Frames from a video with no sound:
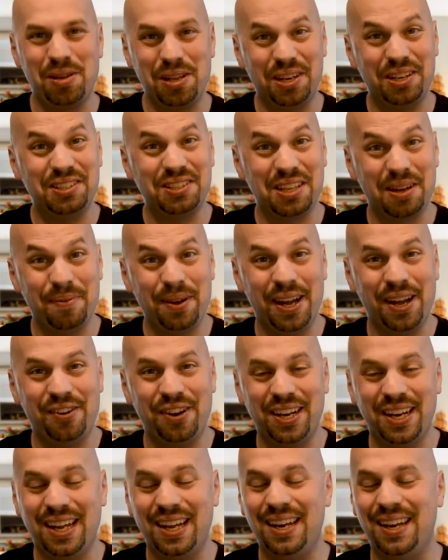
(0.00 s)
peanuts coming
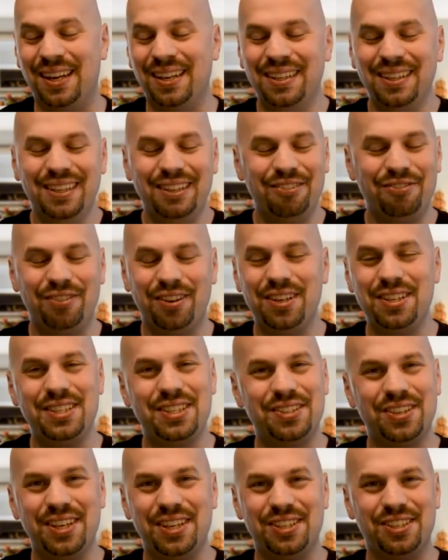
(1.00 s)
out again. Very
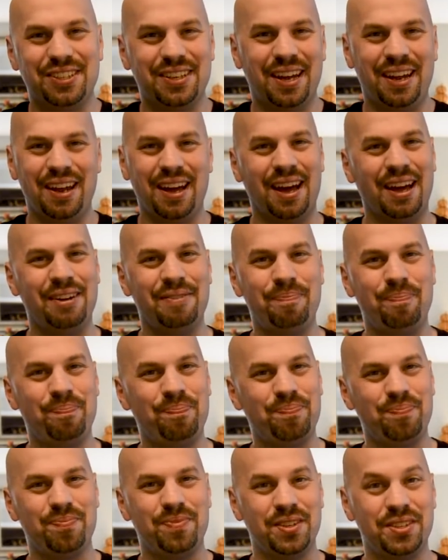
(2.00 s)
strange. I, I,
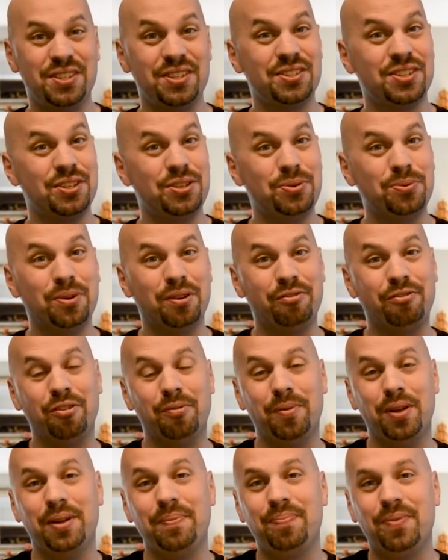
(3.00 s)
this is a new one
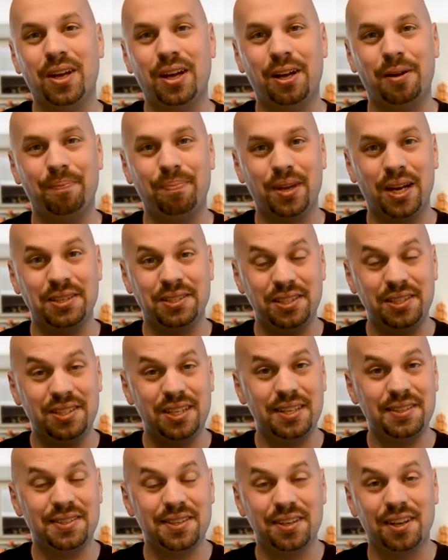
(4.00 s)
for me. Um, I did
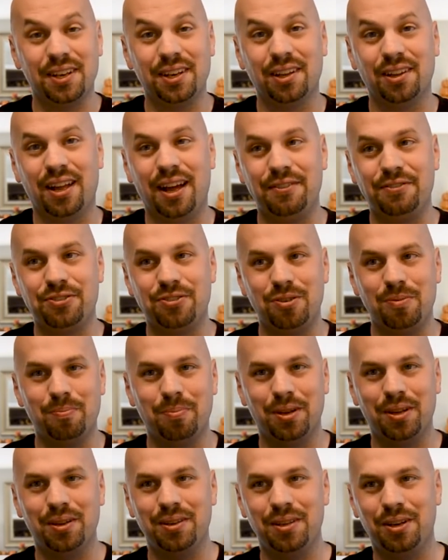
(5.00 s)
taste it on the live stream,
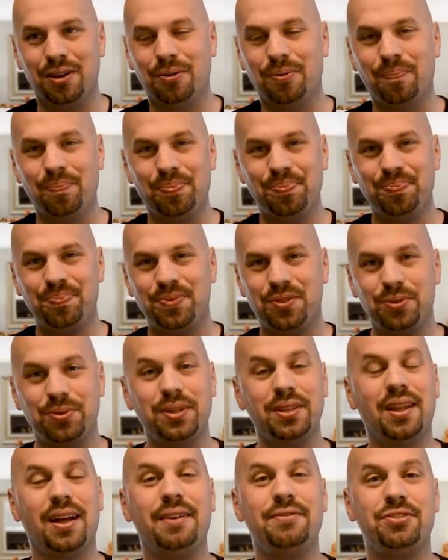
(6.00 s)
but you know,
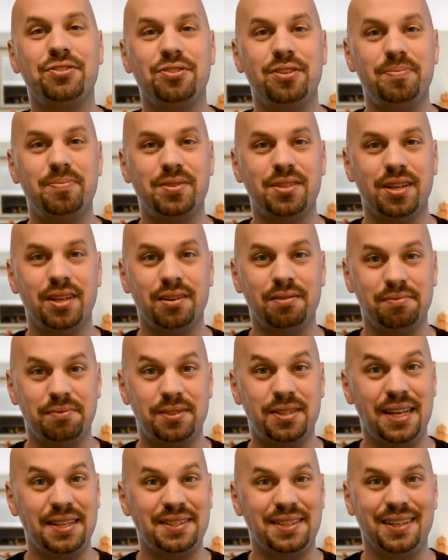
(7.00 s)
doing live streams
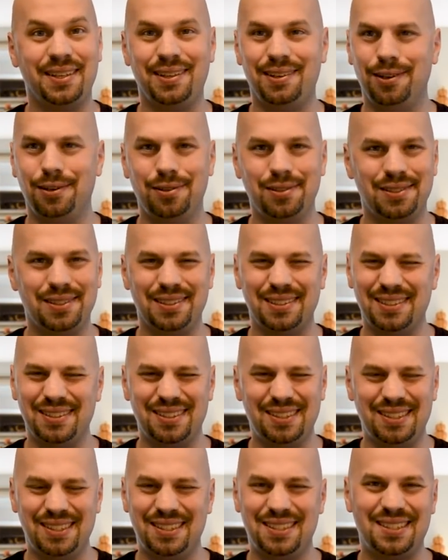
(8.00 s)
and tasting and nosing,
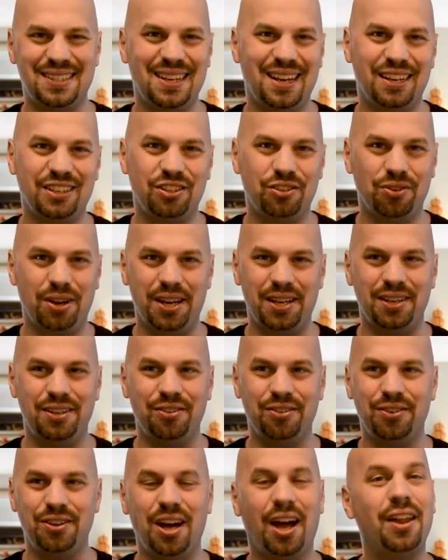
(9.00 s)
it's not great.
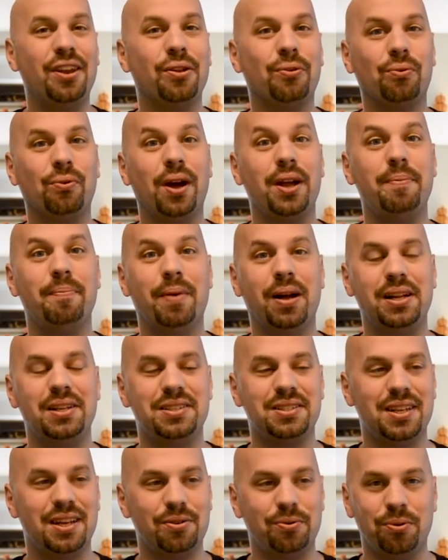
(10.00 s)
You're not in the right
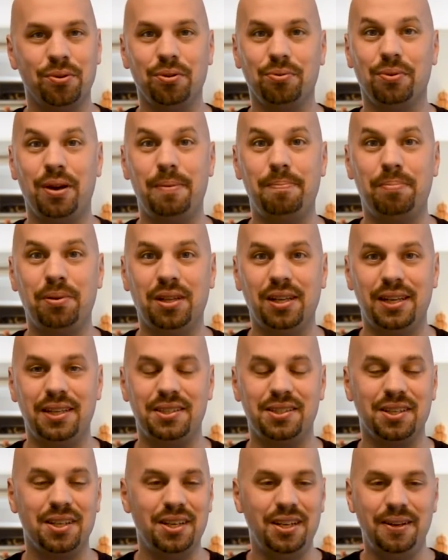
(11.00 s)
mindset or the right
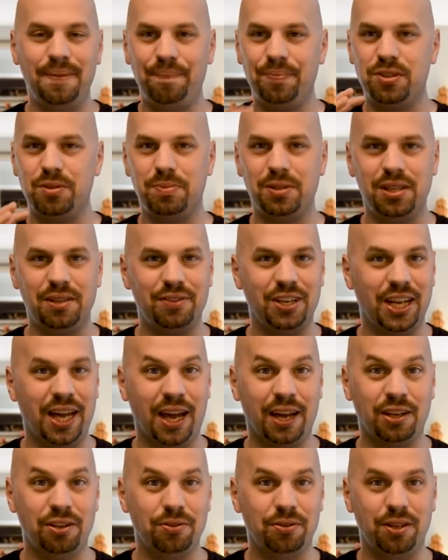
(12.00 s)
place to be giving
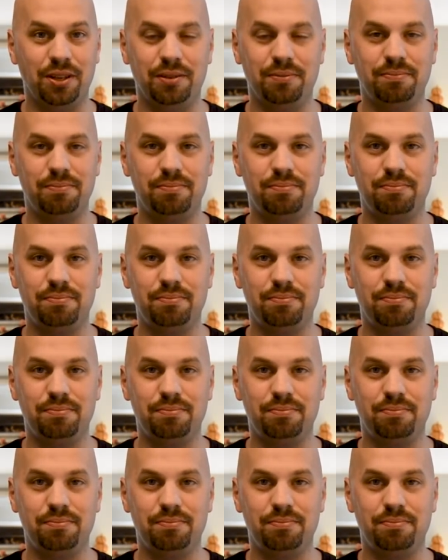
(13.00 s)
accurate